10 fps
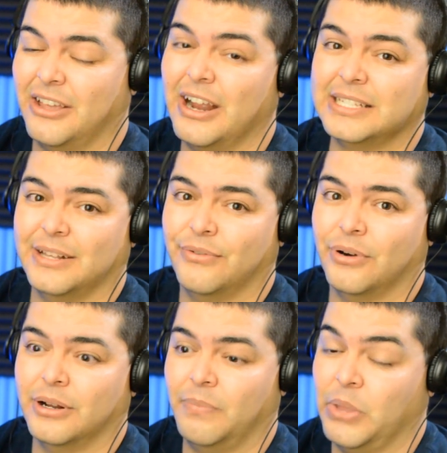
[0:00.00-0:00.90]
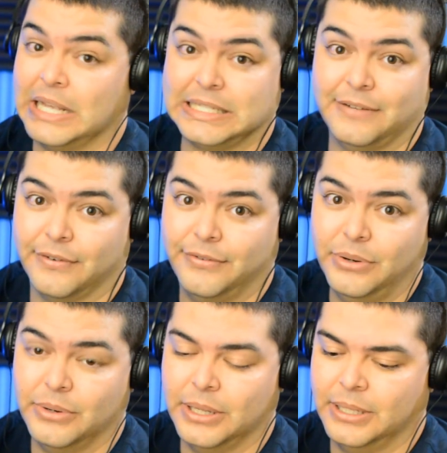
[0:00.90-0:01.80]
they're asking for. They're asking for
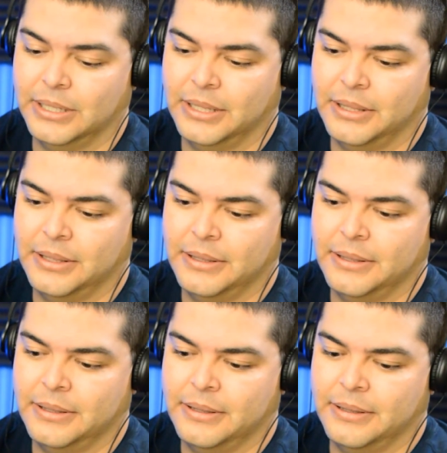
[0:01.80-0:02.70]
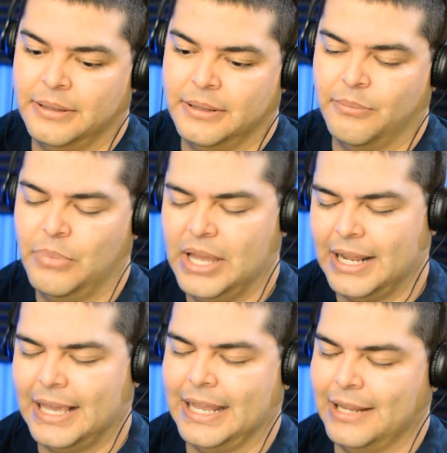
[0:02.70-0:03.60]
food.
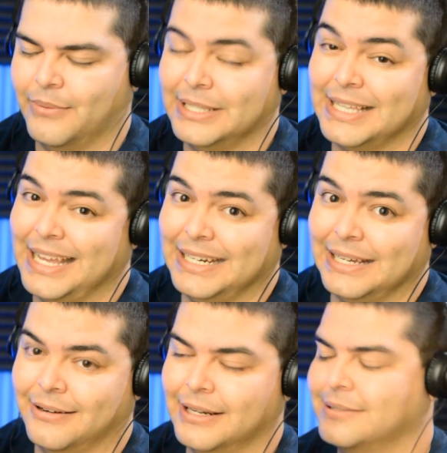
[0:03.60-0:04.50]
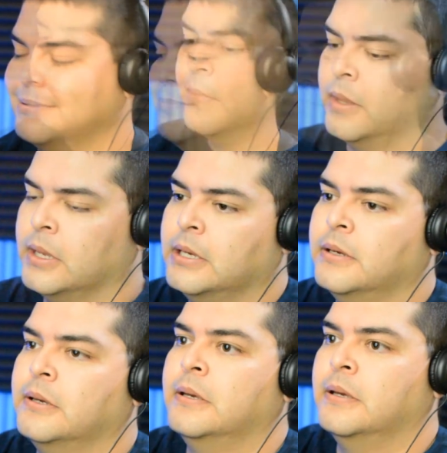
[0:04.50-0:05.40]
But anyways, I digress.
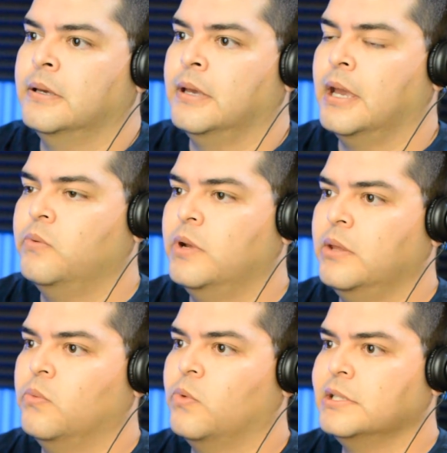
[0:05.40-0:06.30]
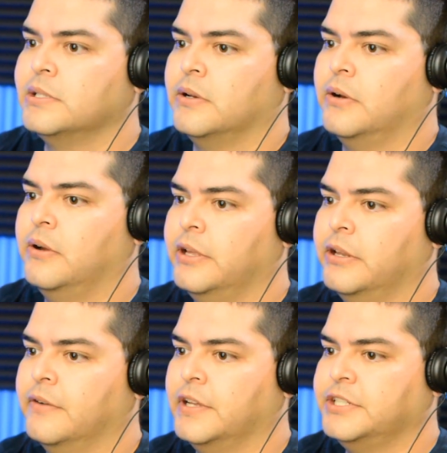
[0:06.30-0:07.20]
And really, once early
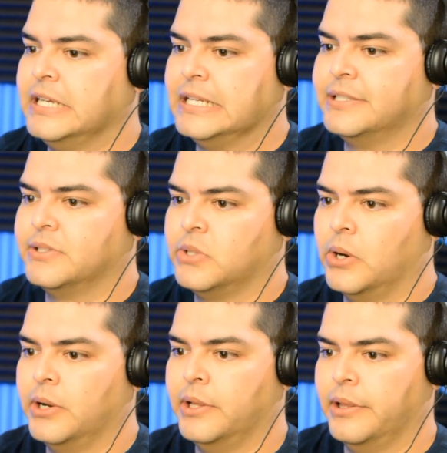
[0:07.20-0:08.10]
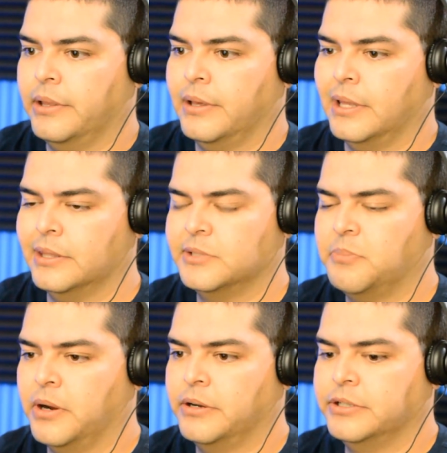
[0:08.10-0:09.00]
intervention gets started and this
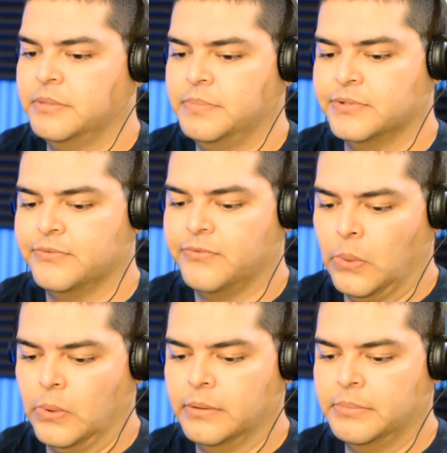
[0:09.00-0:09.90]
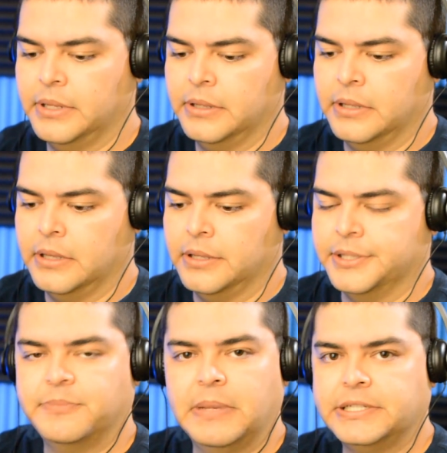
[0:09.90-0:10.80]
partnership is formed, the
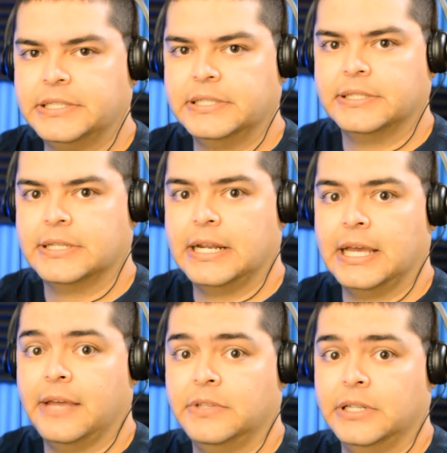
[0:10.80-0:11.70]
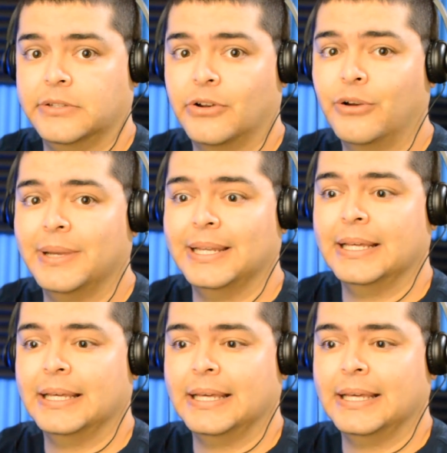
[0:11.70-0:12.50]
specialist is going to have to determine